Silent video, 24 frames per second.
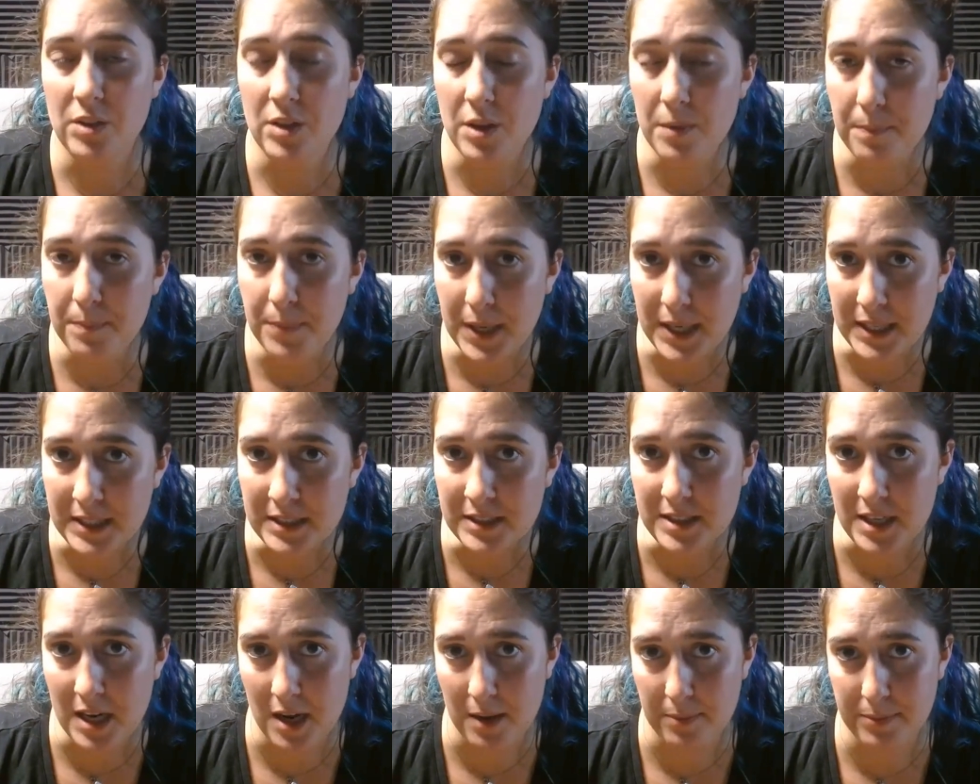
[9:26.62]
the
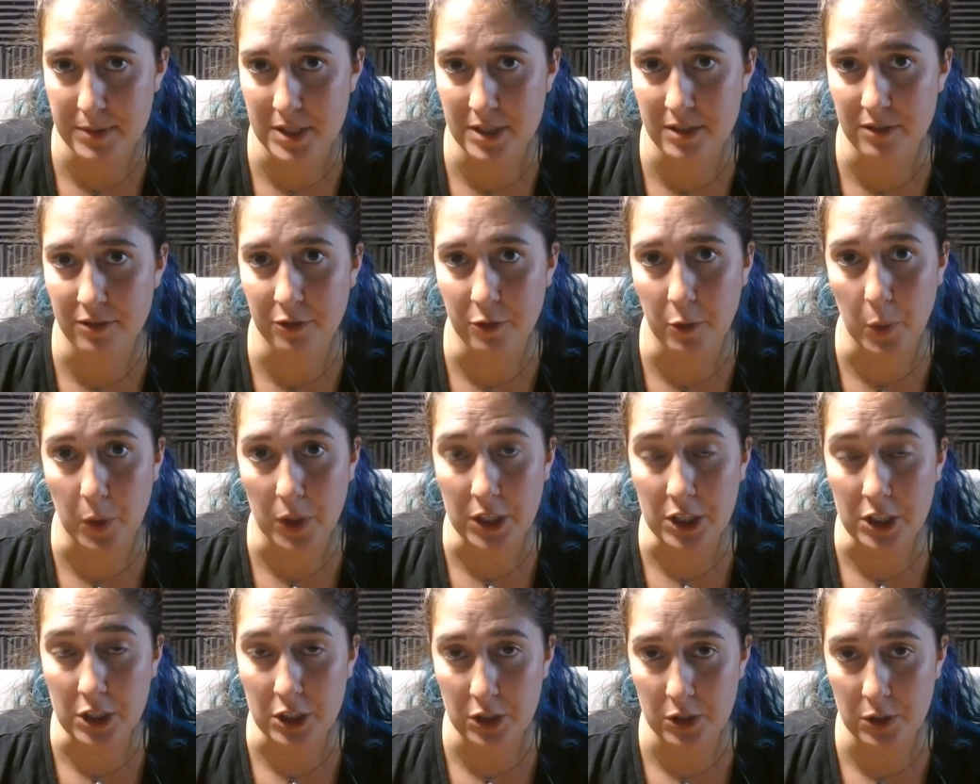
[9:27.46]
best option for
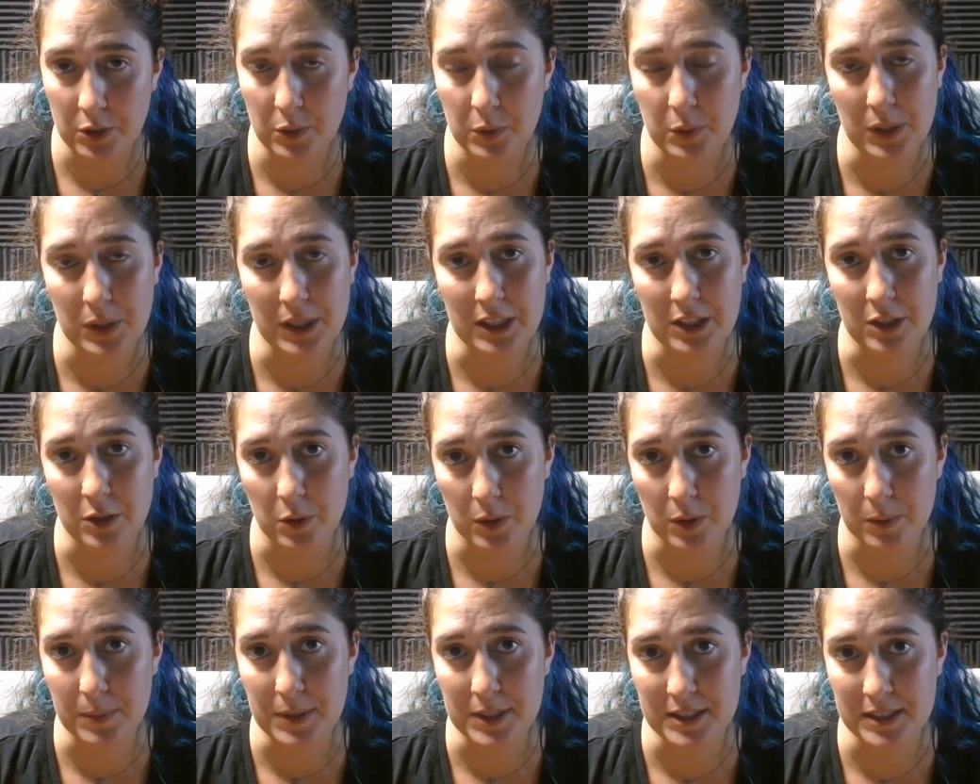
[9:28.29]
you in
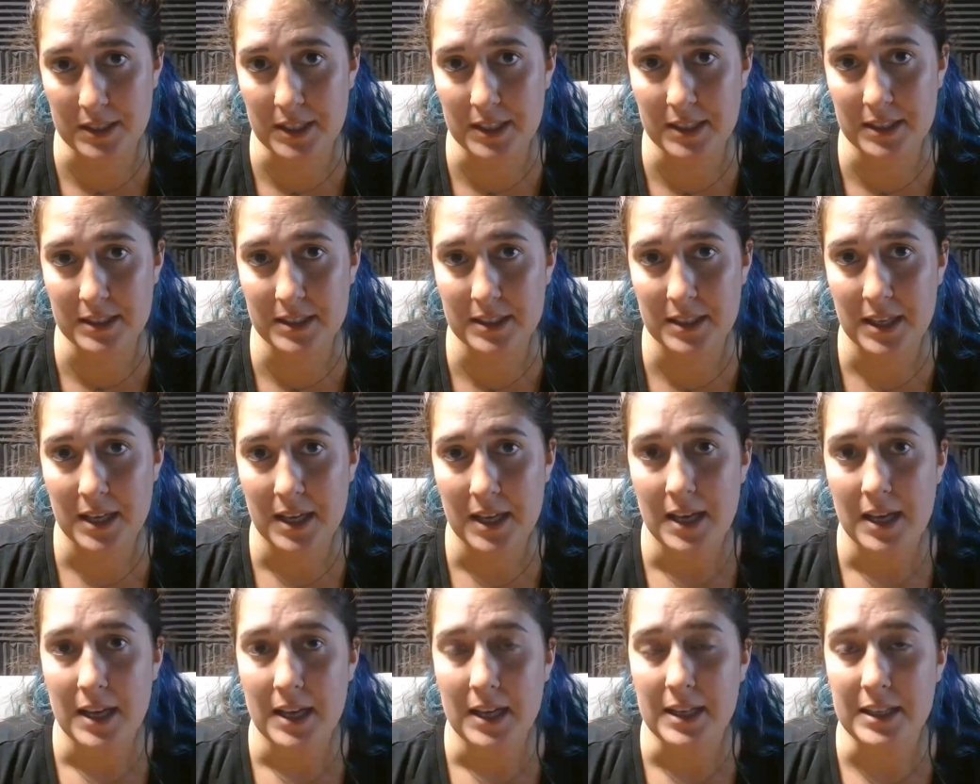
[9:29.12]
your business
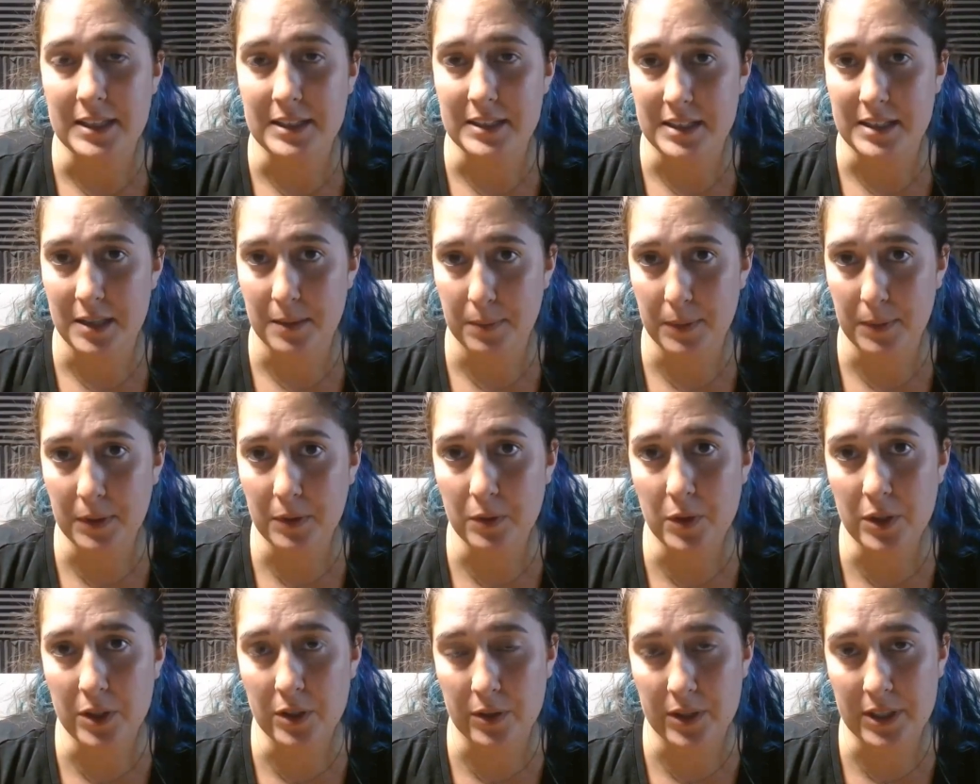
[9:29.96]
is
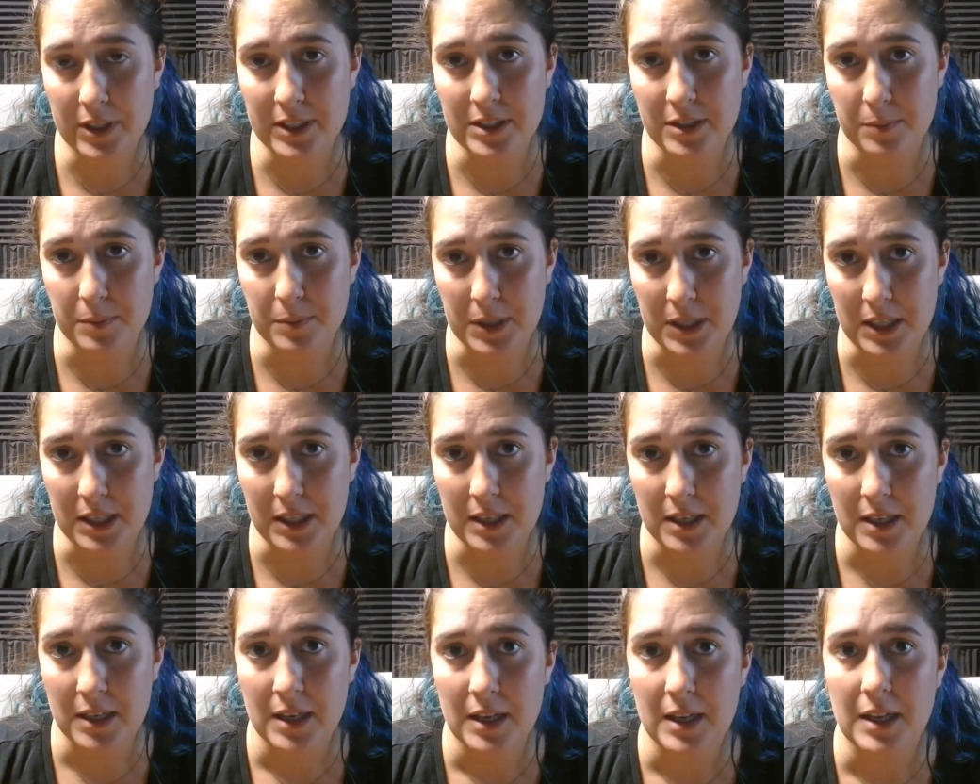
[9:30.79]
typically going to
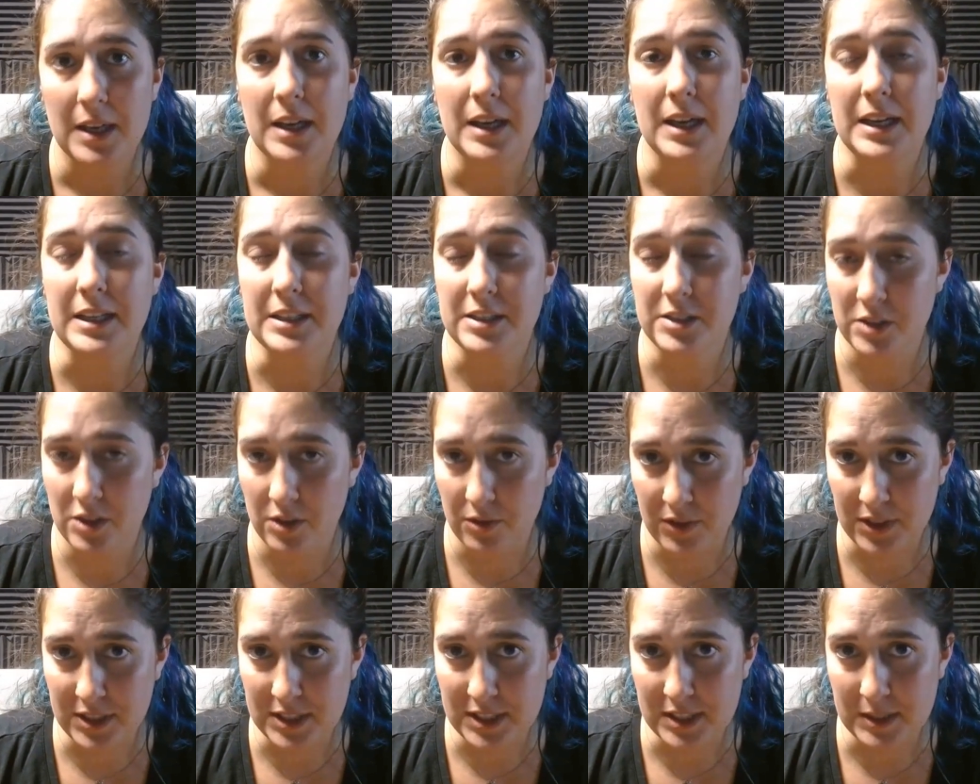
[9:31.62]
be a
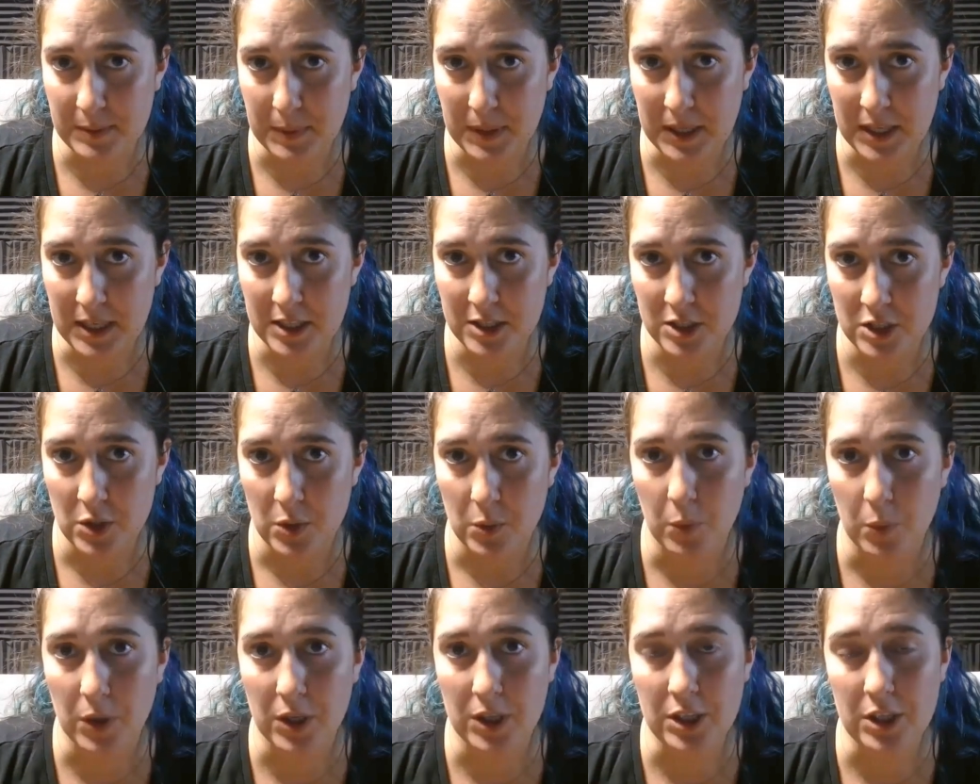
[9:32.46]
services page
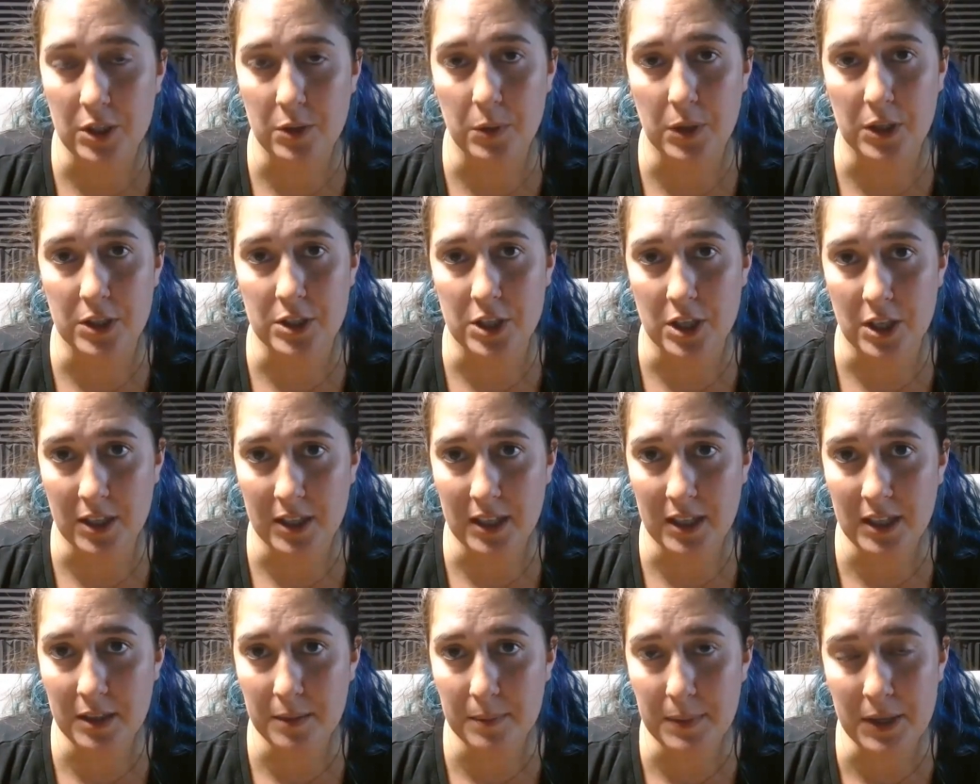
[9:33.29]
where you are
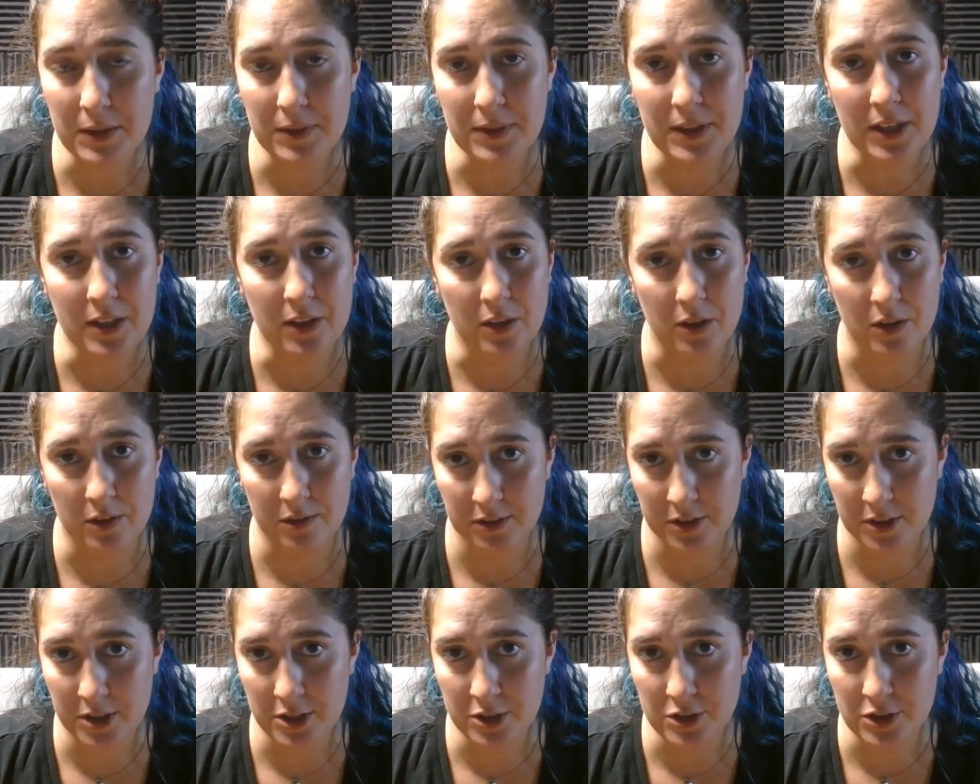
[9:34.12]
talking about that
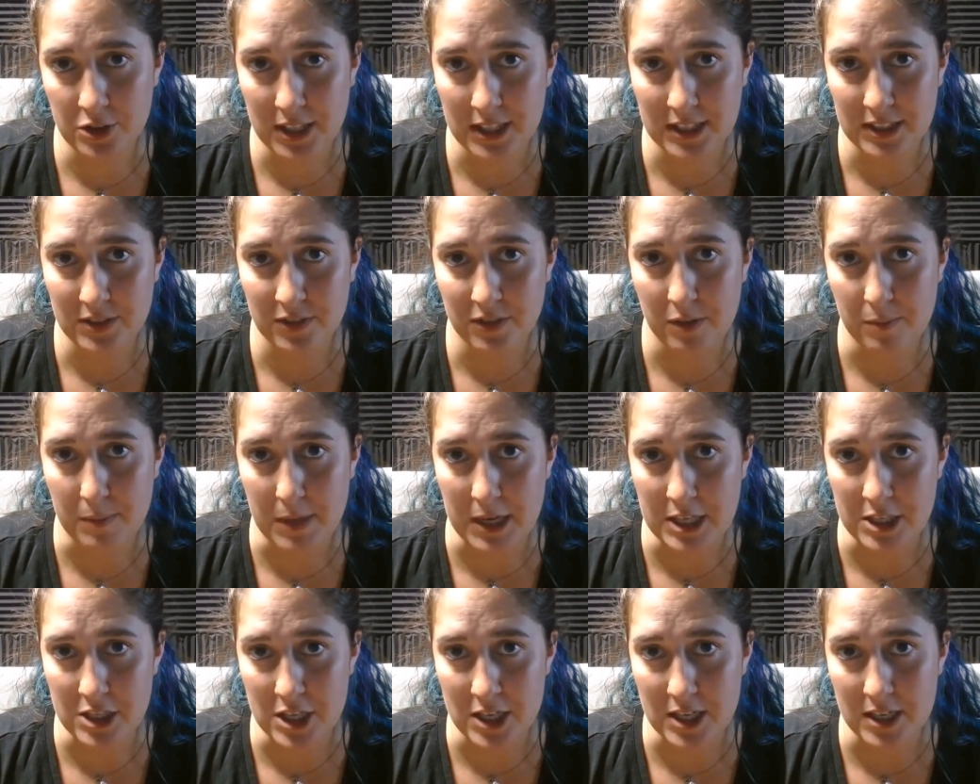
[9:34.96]
overall
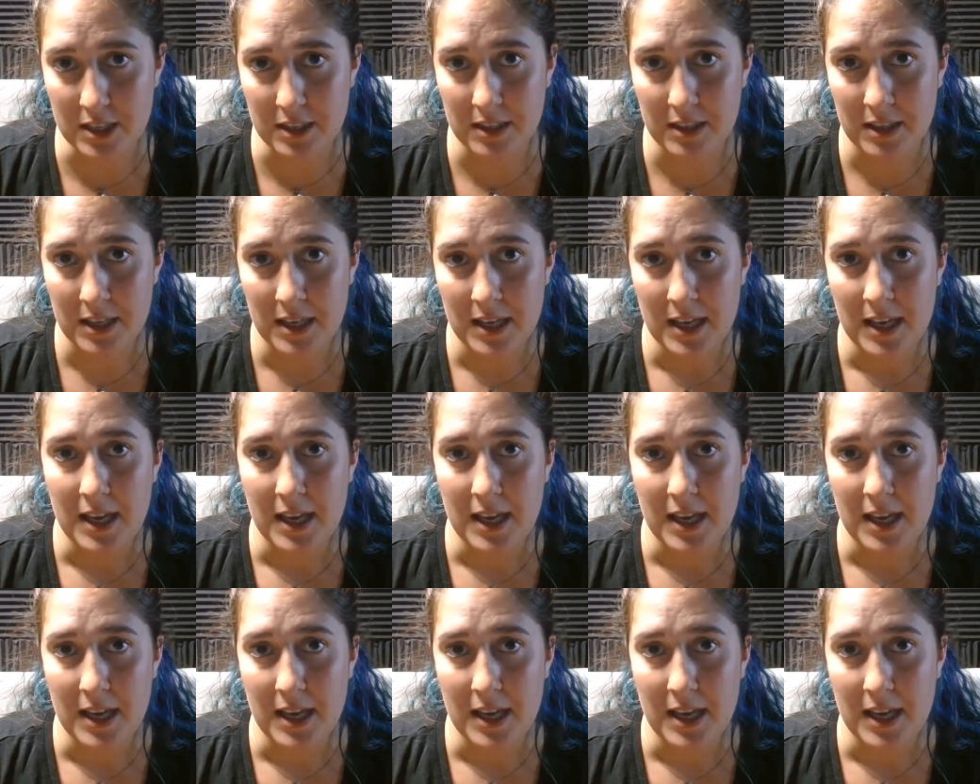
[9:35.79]
transformation.